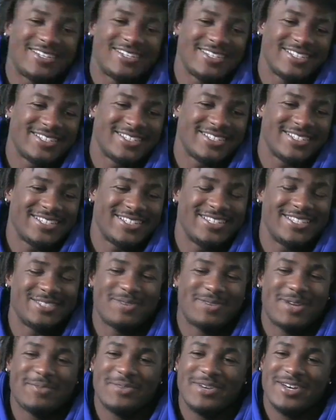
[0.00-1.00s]
Yeah. It's like,
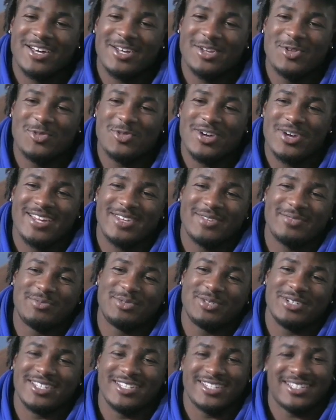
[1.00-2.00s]
my mind, you're right.
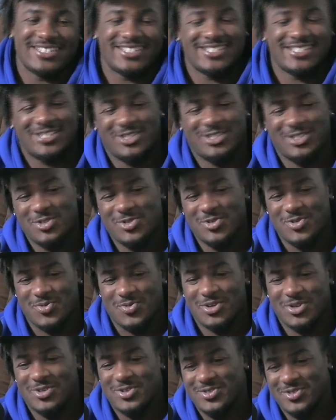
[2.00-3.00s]
But shoot,
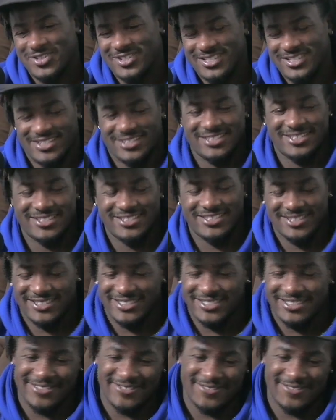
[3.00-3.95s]
bro. Uh